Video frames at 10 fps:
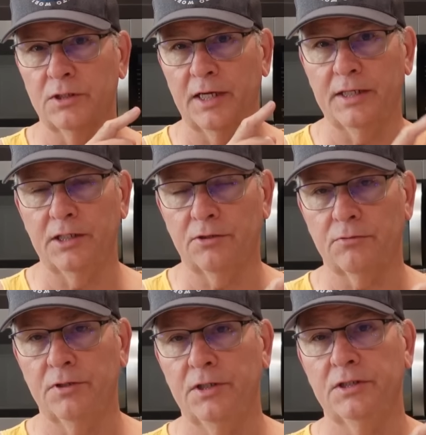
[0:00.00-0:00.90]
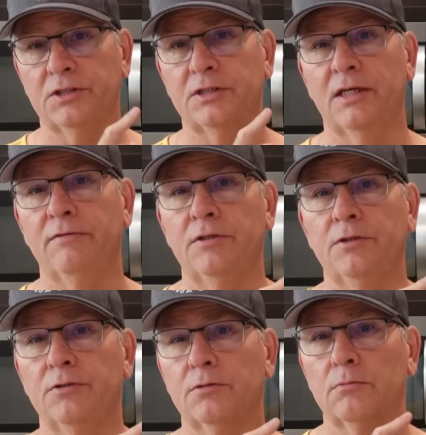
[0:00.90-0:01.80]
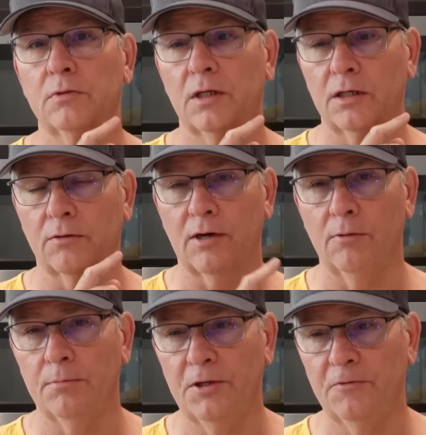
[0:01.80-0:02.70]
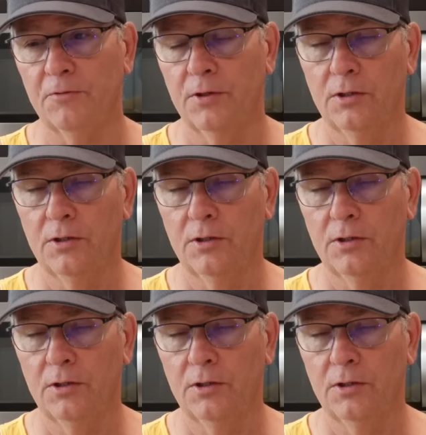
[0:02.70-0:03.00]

93.7 ground beef,